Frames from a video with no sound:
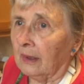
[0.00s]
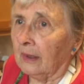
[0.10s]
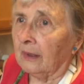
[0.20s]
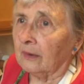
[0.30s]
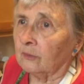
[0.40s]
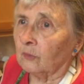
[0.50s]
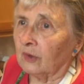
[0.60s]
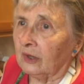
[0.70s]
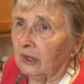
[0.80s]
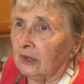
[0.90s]
and
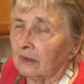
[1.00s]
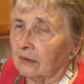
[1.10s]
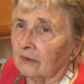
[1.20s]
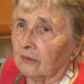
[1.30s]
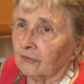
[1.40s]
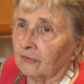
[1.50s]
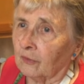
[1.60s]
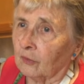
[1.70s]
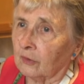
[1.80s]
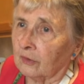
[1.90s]
reheat it
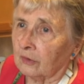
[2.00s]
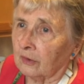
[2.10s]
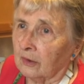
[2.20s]
for